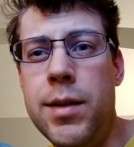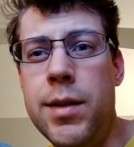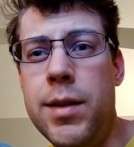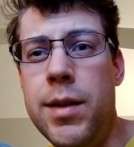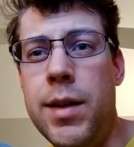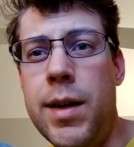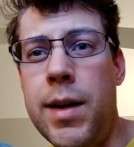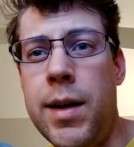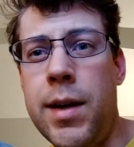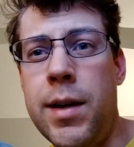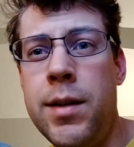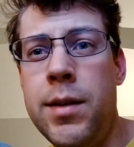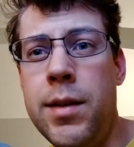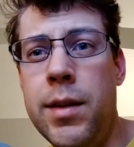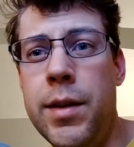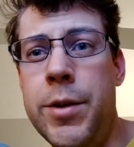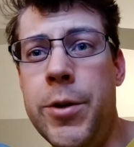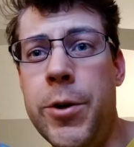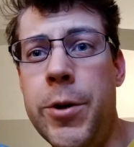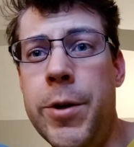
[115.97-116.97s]
Yeah, the
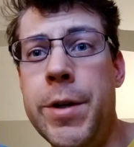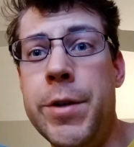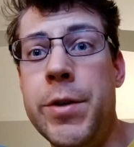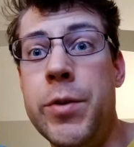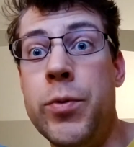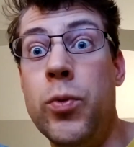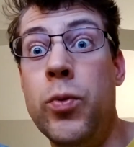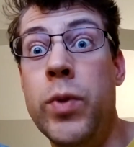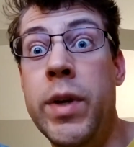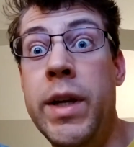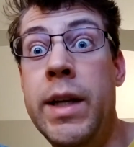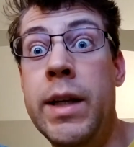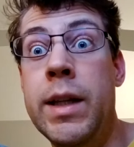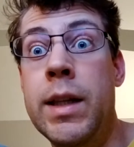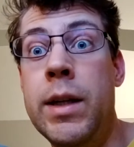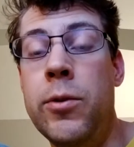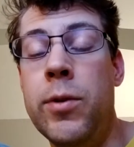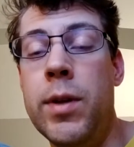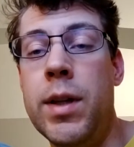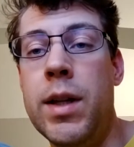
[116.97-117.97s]
church is a
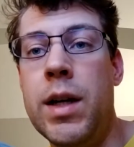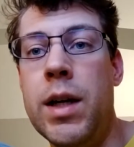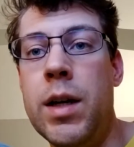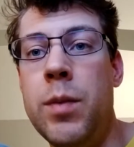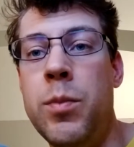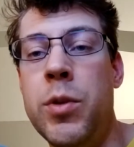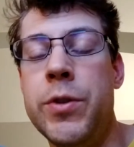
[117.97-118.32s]
really reliable